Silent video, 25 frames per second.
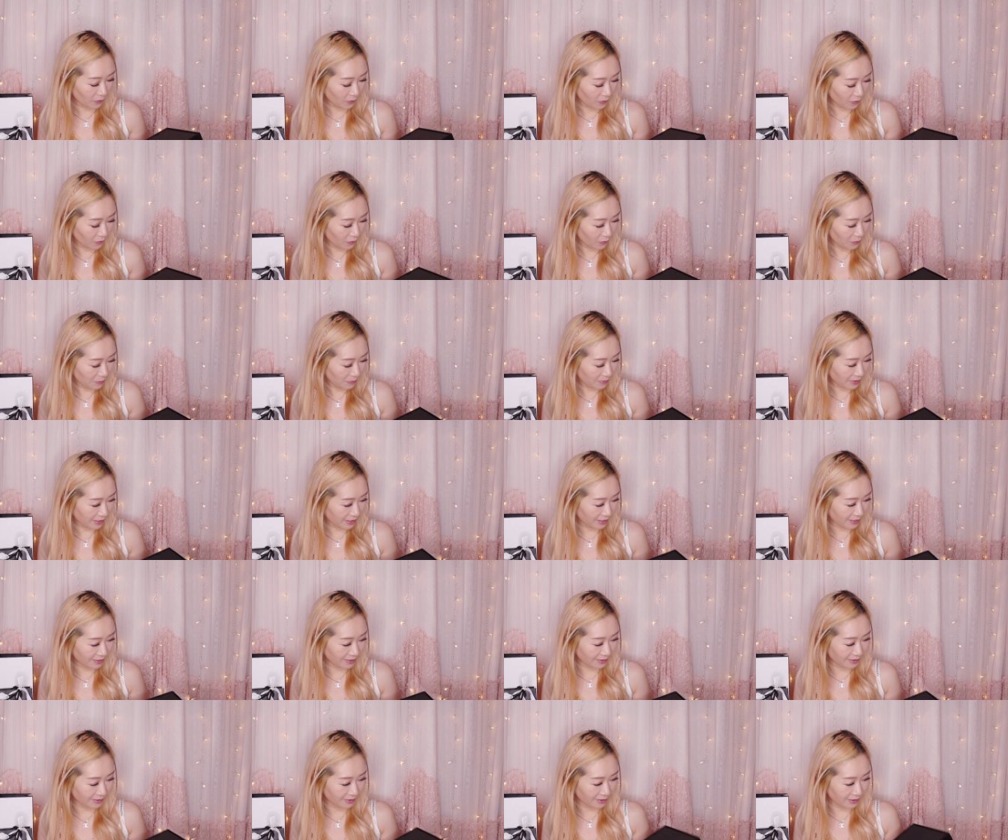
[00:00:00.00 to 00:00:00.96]
Oh my
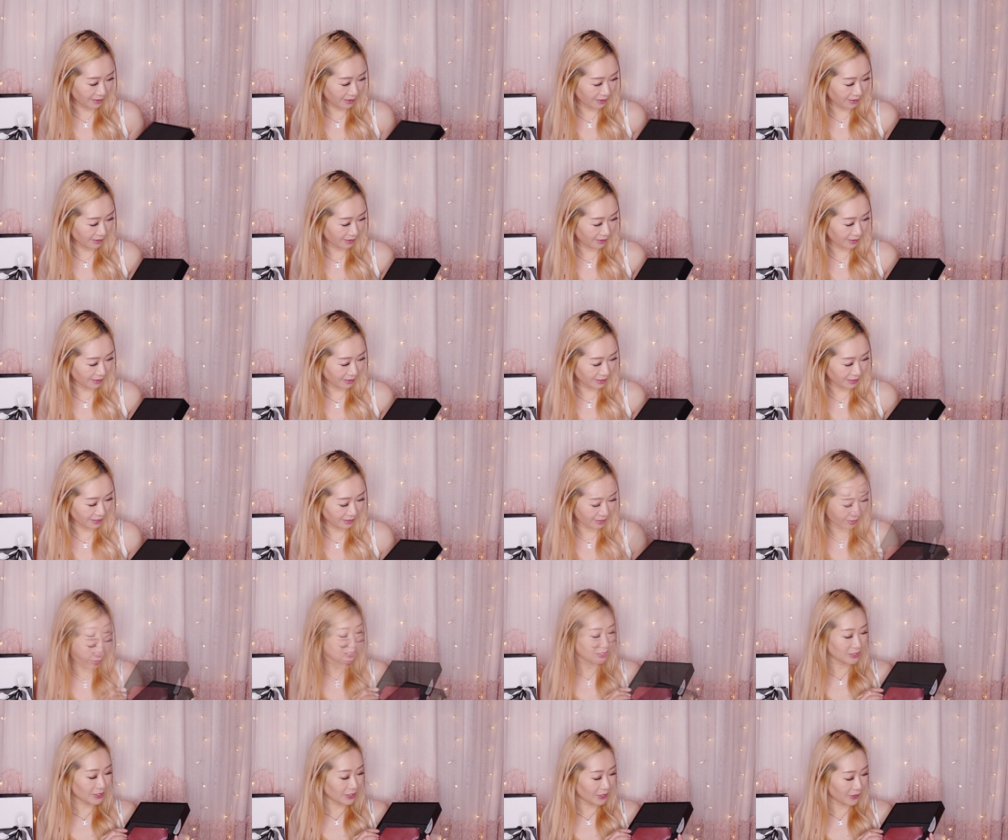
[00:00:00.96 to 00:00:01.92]
god.
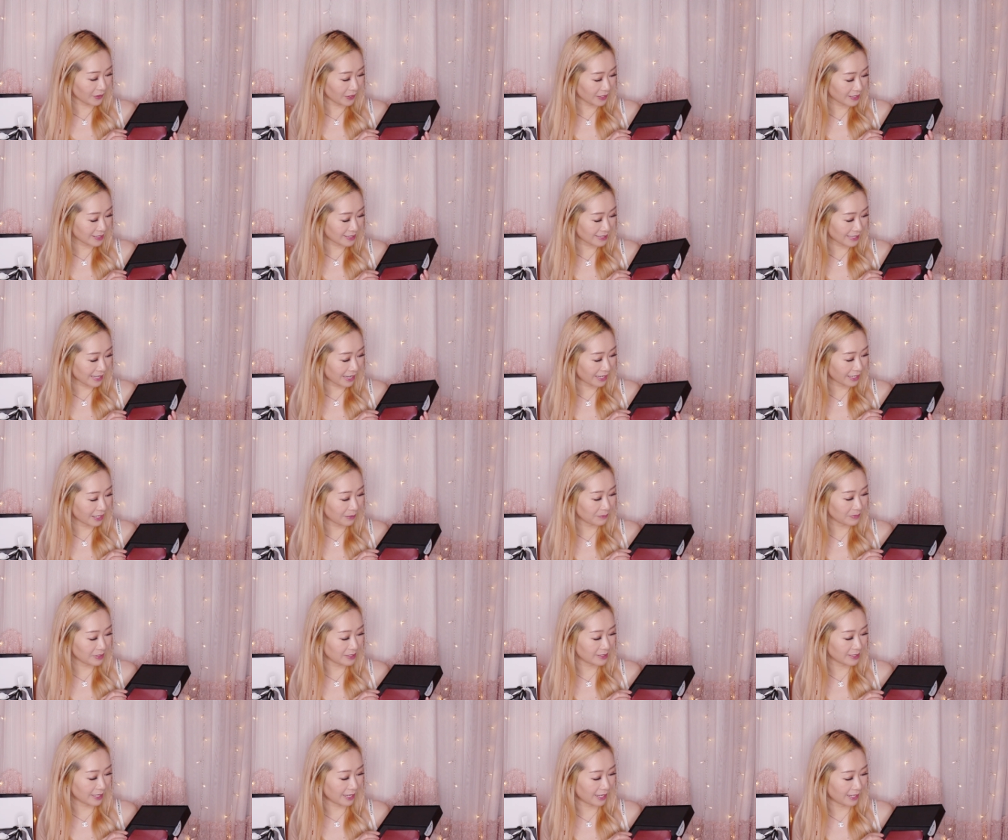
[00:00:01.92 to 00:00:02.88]
So it's like a
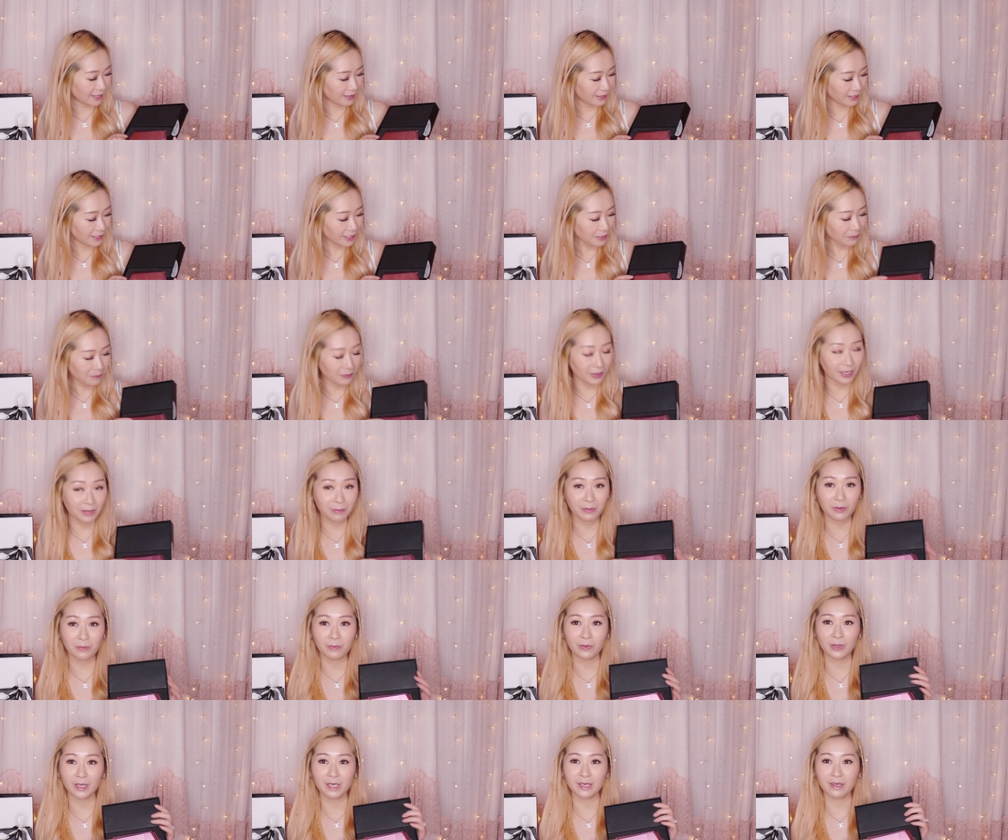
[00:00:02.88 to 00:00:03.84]
metallic
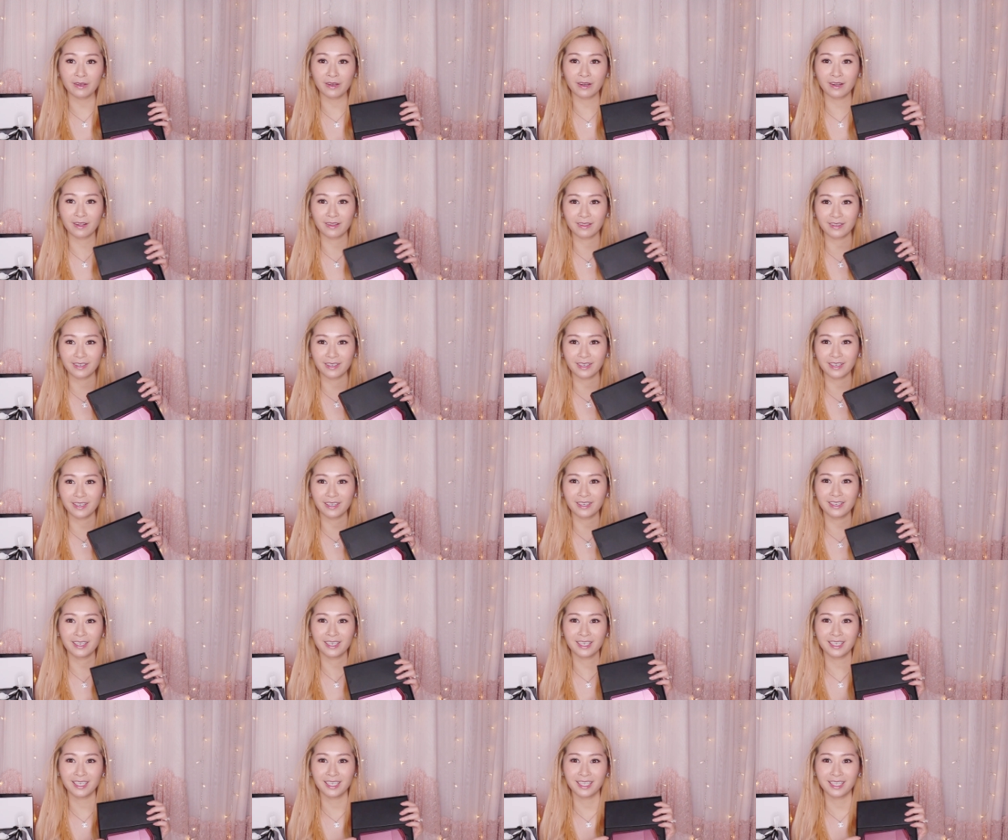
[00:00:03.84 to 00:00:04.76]
baby pink color.